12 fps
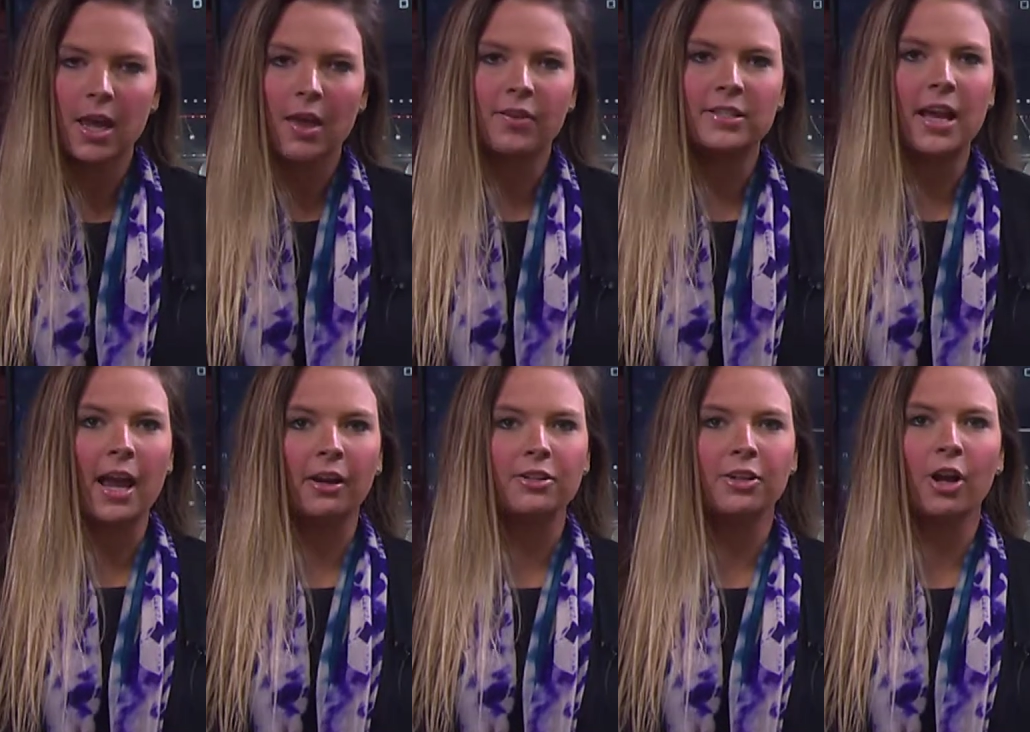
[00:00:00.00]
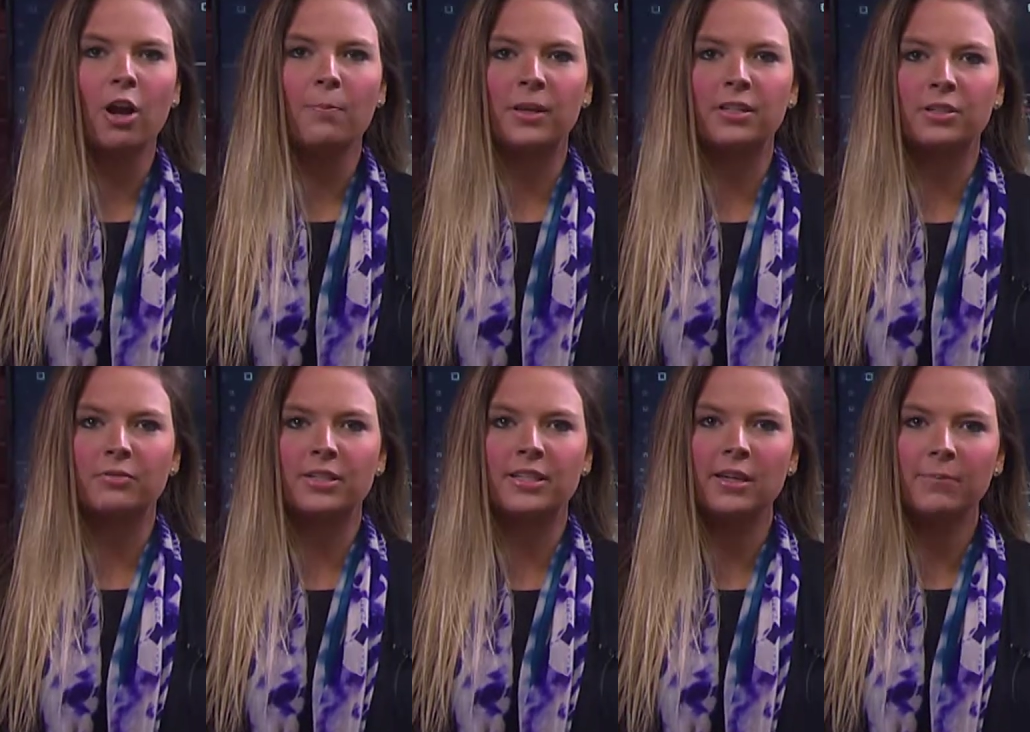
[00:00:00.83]
The Tigers are hoping to
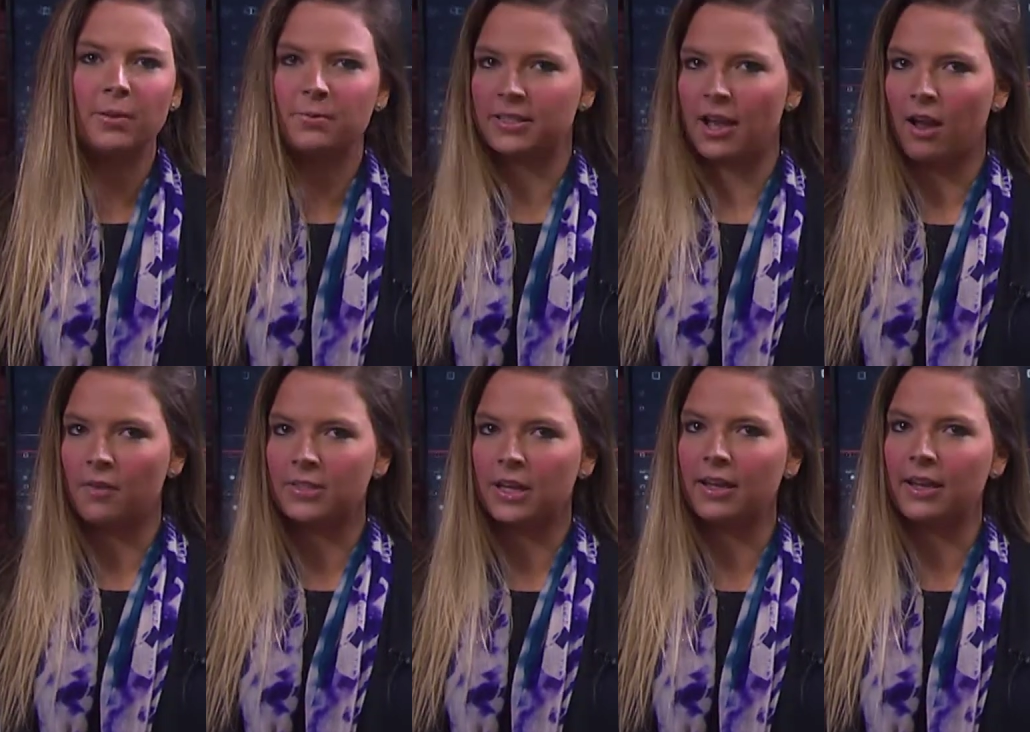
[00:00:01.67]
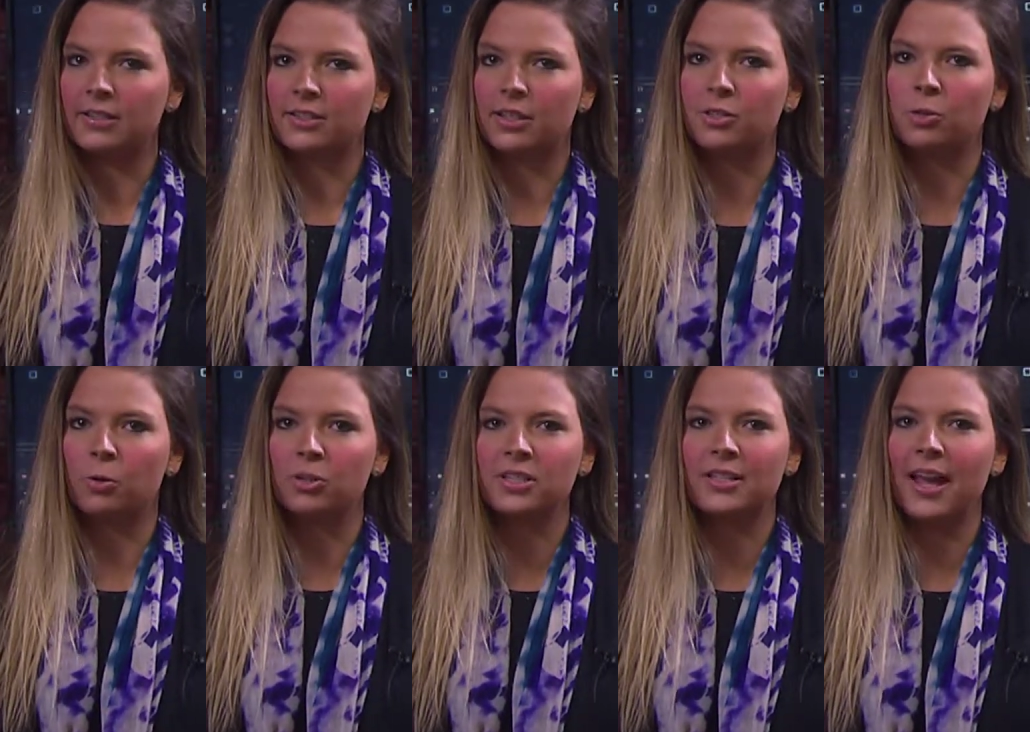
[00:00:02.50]
redeem themselves against the
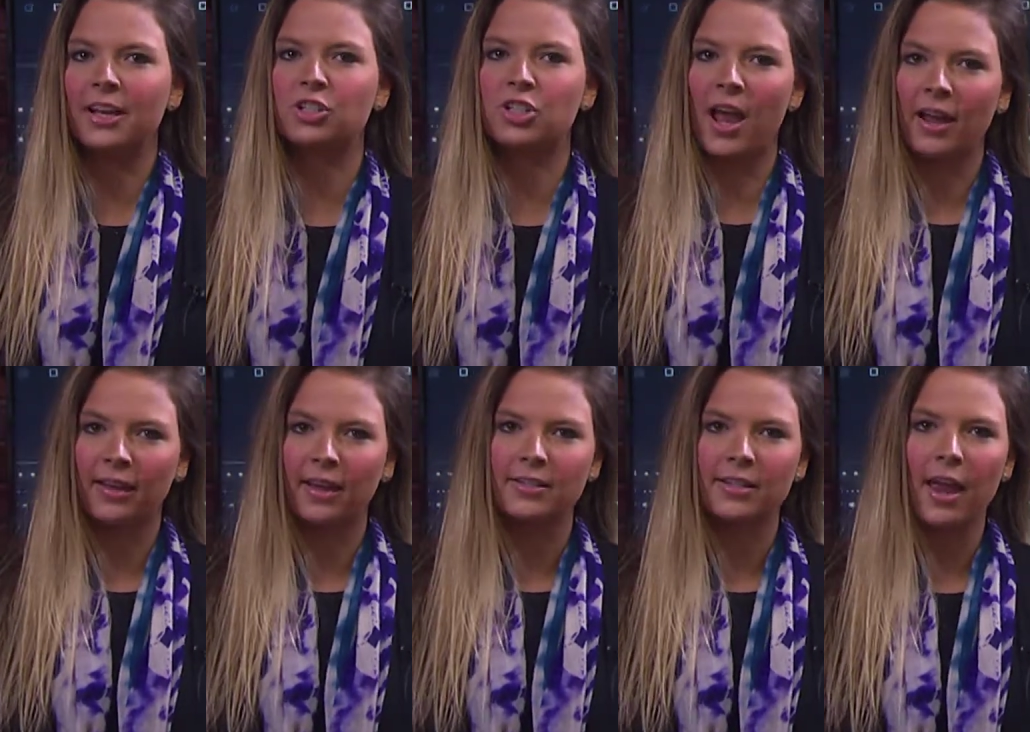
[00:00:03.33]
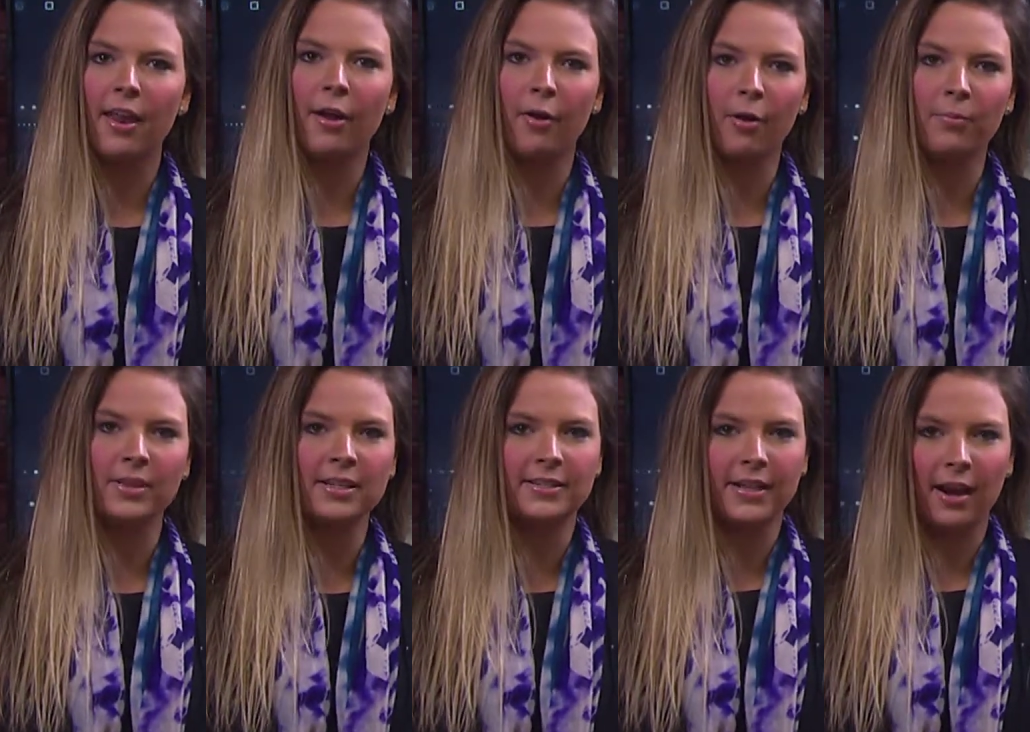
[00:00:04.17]
Georgia Tech Jackets at home
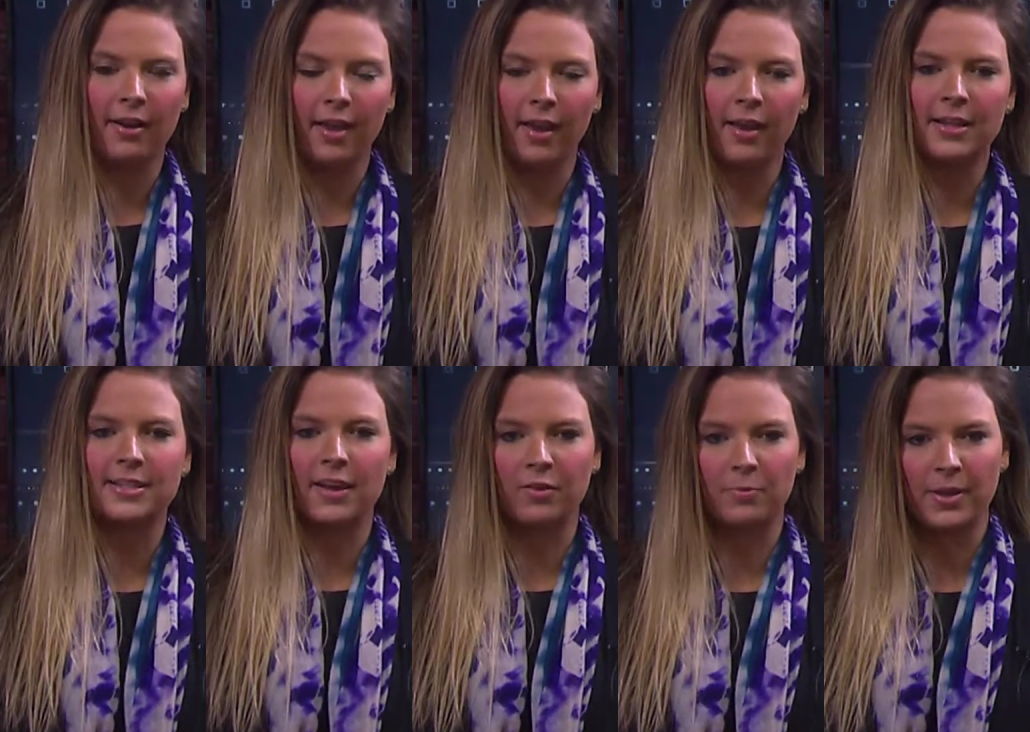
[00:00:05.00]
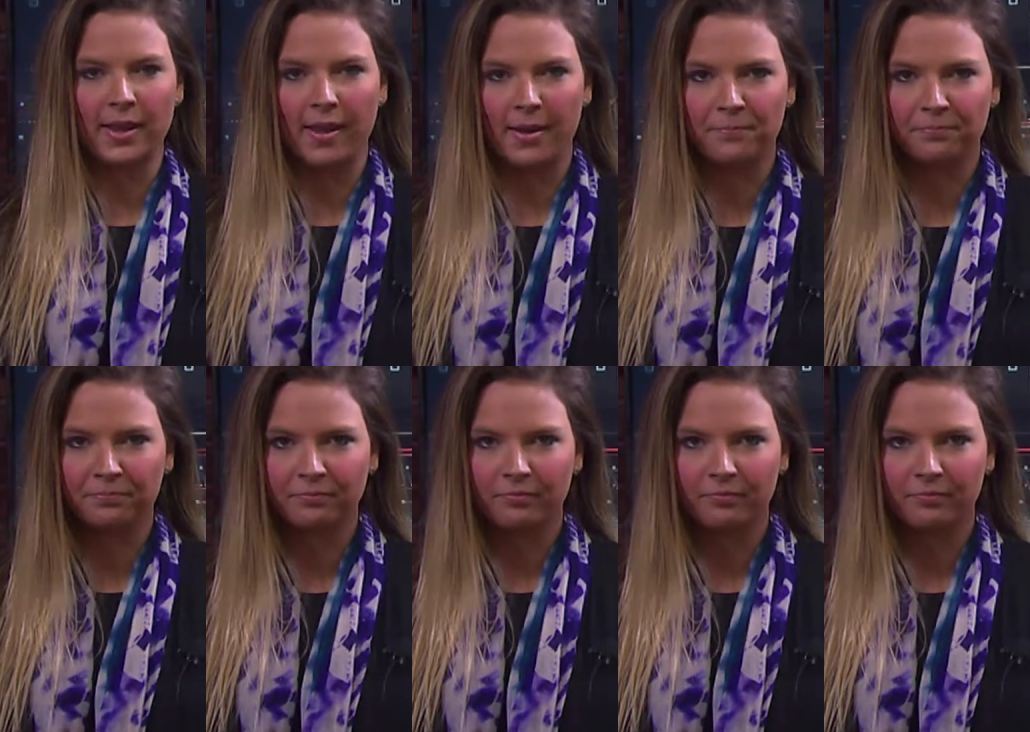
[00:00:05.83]
this Saturday at 7 p.m.